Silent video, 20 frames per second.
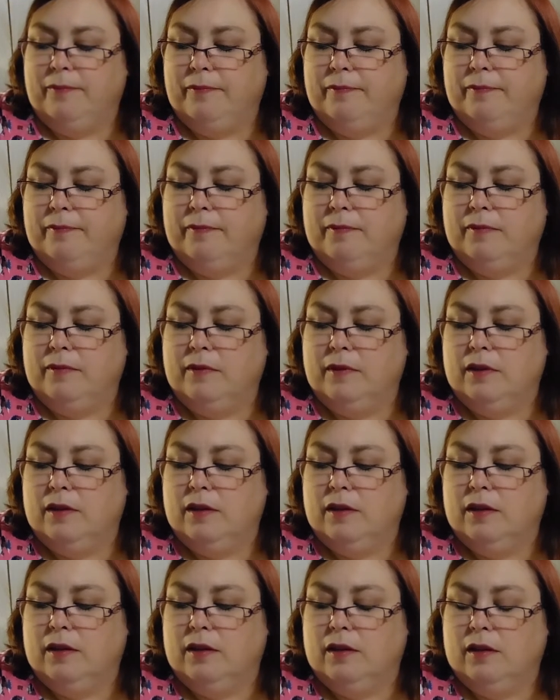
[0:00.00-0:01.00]

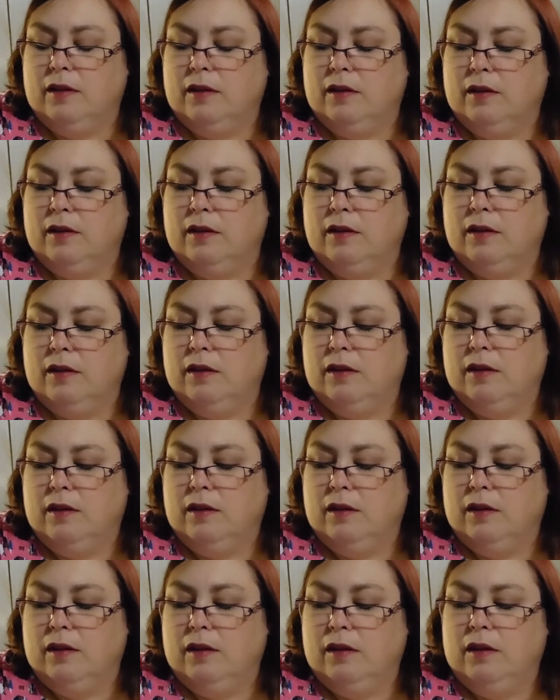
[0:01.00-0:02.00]

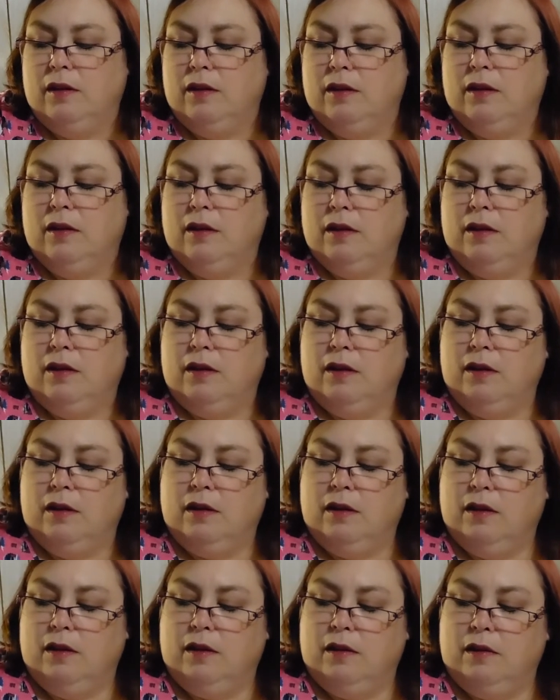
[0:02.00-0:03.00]

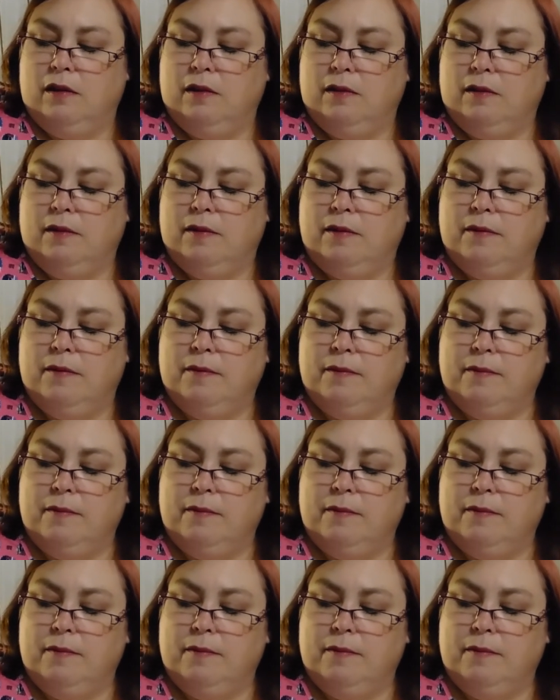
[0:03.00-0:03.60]
(silence)